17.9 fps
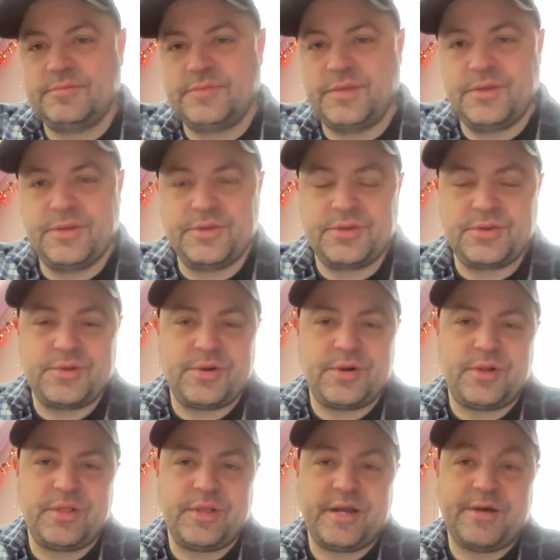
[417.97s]
You know, don't go
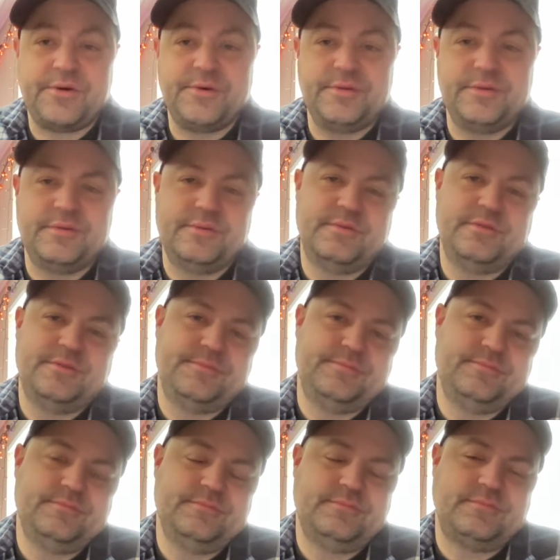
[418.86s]
all out.
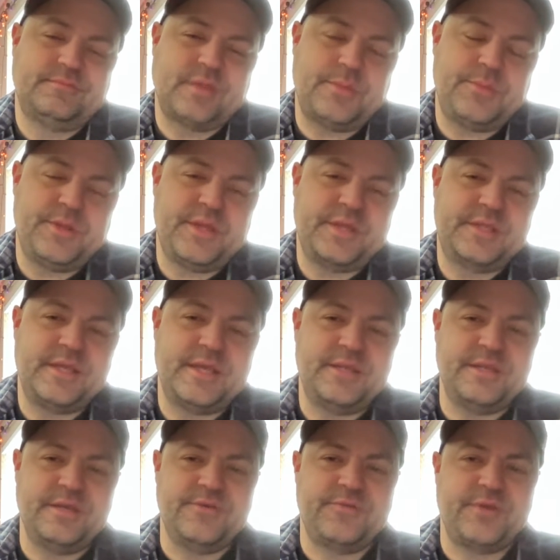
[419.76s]
I mean, I like the
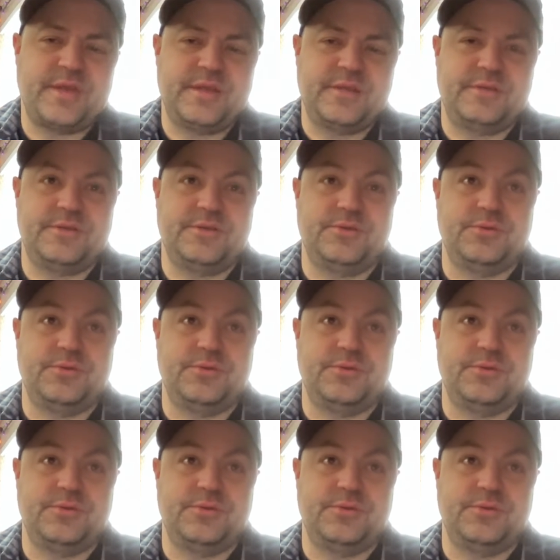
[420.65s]
idea of like